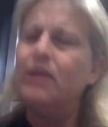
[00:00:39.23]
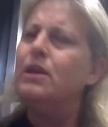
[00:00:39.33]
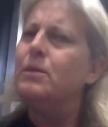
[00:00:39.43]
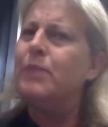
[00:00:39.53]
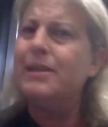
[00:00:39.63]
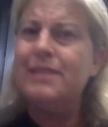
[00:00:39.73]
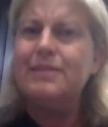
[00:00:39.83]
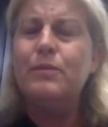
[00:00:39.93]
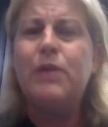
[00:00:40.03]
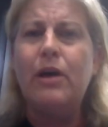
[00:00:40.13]
But I think
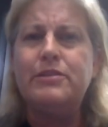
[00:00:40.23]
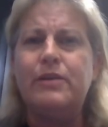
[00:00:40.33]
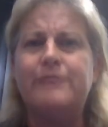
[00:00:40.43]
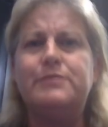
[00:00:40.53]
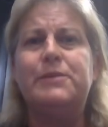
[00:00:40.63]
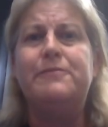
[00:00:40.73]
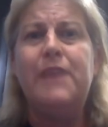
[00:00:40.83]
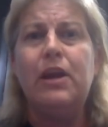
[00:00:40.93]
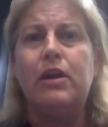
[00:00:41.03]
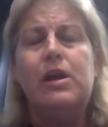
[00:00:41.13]
that we also have to be
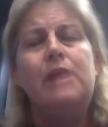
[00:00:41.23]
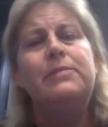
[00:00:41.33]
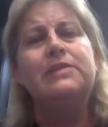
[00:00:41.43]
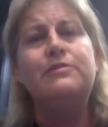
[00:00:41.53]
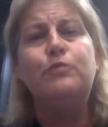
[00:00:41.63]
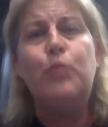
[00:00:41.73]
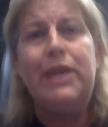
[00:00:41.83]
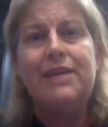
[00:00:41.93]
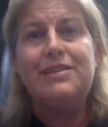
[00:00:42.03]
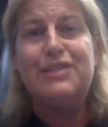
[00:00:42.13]
fair, because if
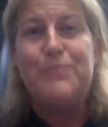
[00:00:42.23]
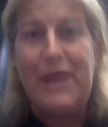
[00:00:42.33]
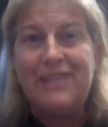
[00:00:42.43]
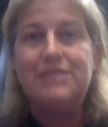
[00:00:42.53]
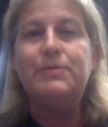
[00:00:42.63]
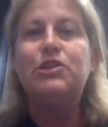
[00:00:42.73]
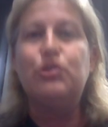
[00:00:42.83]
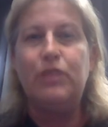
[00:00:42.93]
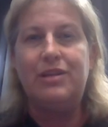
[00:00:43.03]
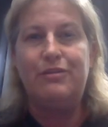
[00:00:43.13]
we expect to be
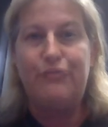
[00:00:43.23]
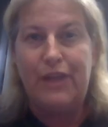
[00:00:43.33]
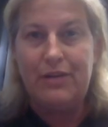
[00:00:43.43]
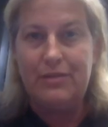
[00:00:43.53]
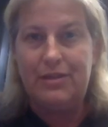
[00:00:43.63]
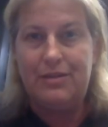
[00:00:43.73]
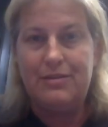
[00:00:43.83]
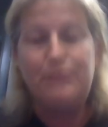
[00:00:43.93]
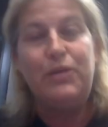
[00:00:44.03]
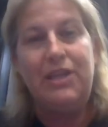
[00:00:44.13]
treated fairly,
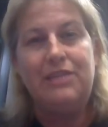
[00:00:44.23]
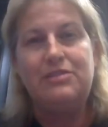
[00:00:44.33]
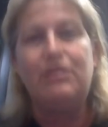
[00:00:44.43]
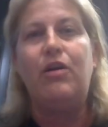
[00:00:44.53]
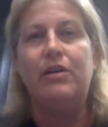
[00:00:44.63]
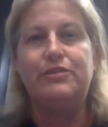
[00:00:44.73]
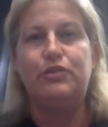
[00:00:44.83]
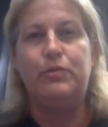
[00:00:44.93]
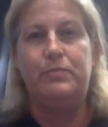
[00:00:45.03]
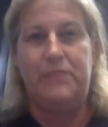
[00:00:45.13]
then we need to
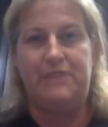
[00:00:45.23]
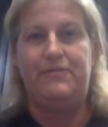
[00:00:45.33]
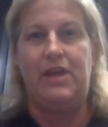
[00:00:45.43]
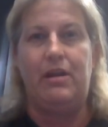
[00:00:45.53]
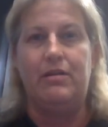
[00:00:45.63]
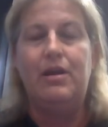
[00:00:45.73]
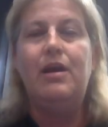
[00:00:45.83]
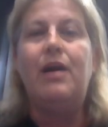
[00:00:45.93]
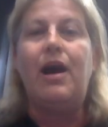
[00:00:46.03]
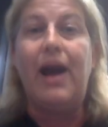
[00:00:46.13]
also be fair.
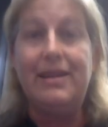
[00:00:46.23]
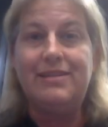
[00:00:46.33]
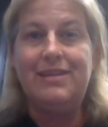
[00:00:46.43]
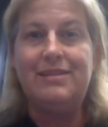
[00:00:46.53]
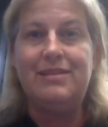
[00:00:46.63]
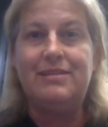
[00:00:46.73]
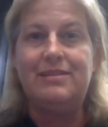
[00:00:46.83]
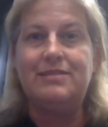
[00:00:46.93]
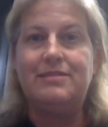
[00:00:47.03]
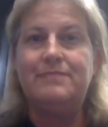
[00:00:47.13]
I think that
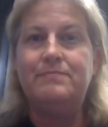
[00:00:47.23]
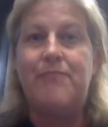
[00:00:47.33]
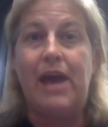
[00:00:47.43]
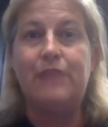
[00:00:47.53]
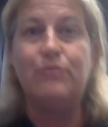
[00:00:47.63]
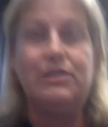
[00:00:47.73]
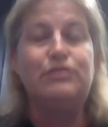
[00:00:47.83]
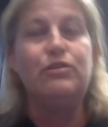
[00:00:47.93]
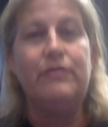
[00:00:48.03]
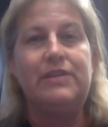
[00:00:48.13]
this battery
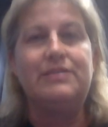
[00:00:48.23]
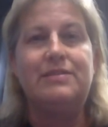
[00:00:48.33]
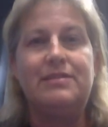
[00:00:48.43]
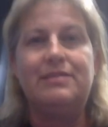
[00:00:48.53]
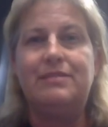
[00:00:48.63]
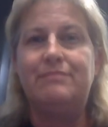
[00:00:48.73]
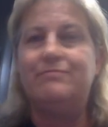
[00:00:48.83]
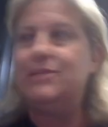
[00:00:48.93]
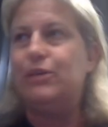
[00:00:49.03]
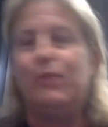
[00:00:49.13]
service,
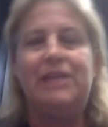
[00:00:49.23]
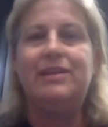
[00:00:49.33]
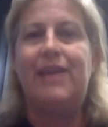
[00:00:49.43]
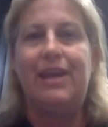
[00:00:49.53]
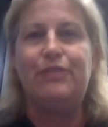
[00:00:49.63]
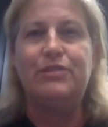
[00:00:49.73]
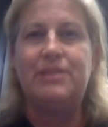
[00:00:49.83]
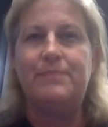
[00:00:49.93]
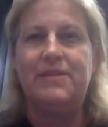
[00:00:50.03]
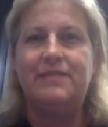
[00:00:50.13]
indicator is
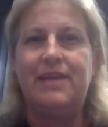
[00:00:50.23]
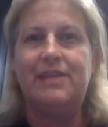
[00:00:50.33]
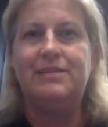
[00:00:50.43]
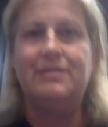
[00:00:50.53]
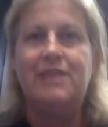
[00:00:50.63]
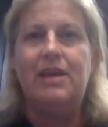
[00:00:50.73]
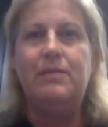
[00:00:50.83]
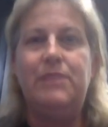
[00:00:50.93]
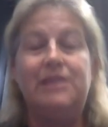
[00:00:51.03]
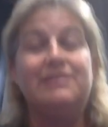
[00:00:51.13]
something that is
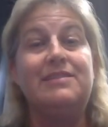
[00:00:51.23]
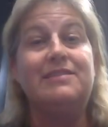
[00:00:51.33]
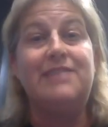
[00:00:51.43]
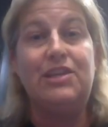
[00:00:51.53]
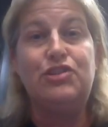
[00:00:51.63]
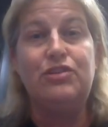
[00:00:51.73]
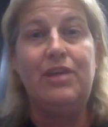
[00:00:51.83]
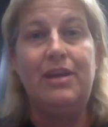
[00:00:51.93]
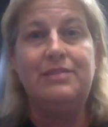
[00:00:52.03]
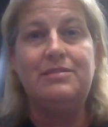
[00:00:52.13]
being
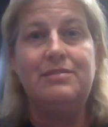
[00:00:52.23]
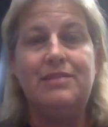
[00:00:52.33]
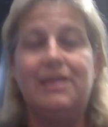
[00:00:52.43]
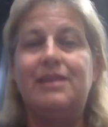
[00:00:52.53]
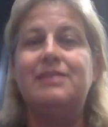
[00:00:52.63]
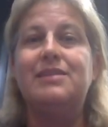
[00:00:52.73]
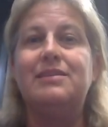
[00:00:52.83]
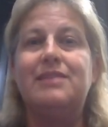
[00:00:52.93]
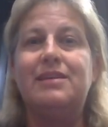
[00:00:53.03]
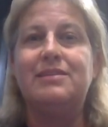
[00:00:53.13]
sensationalized, and I
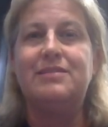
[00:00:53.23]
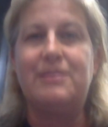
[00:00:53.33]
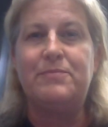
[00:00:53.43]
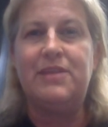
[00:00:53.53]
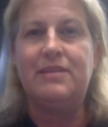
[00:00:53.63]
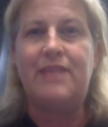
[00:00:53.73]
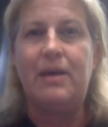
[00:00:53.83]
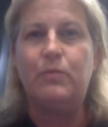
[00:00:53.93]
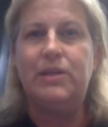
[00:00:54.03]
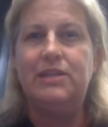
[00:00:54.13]
think that is something
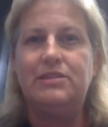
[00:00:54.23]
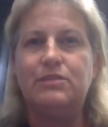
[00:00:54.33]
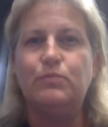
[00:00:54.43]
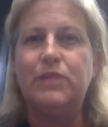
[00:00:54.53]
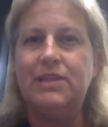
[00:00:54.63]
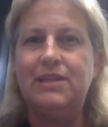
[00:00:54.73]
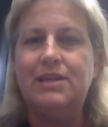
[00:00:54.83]
that we need to really